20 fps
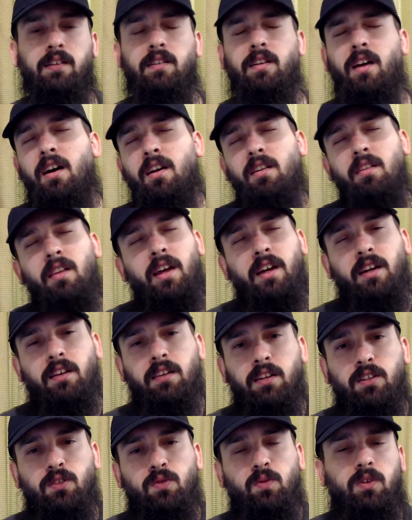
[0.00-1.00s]
Not like
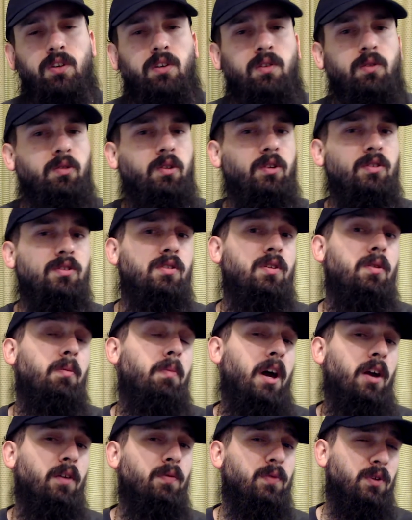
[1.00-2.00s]
this where it returns it to the
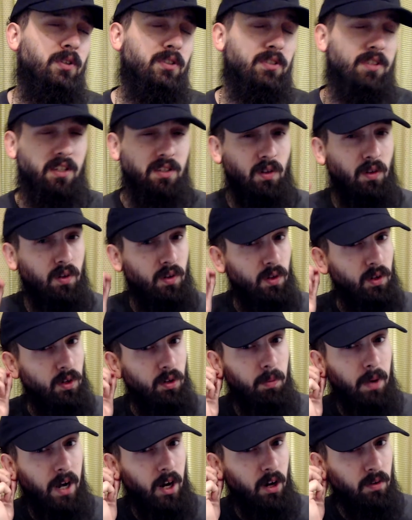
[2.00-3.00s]
battlefield because that's a
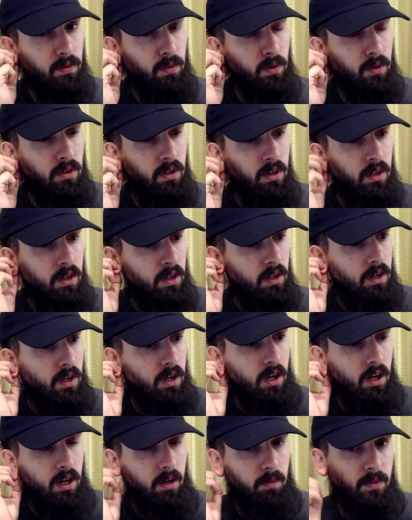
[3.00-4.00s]
little powerful
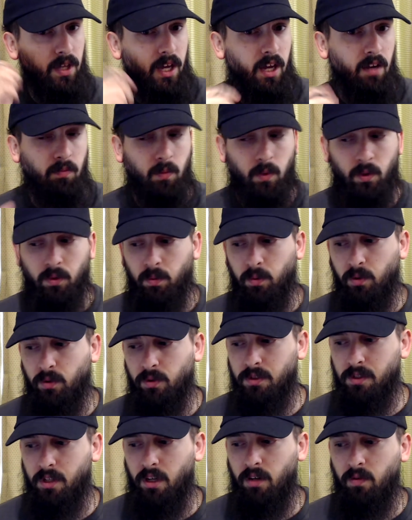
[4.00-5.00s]
to have multiple
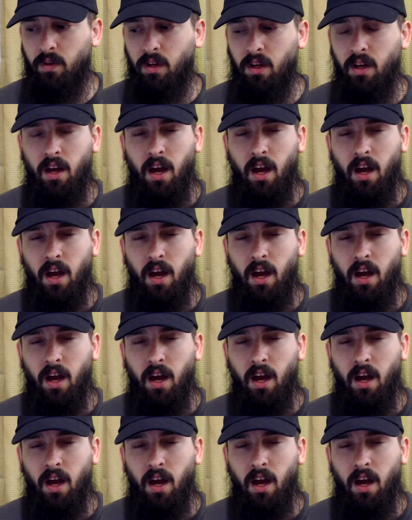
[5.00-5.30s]
stuff.